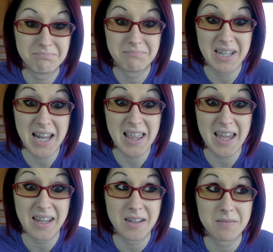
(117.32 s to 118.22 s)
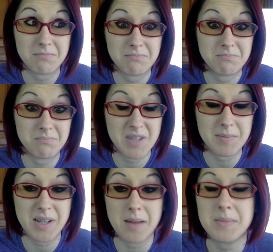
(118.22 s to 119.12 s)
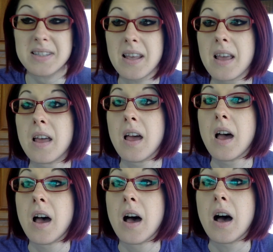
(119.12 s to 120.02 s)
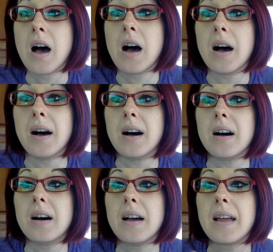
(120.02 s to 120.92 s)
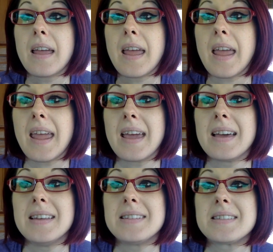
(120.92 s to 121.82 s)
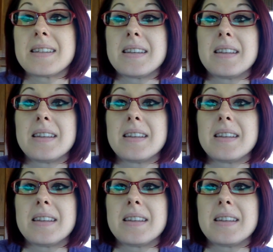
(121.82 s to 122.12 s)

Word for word: that I like sometimes. Uh, and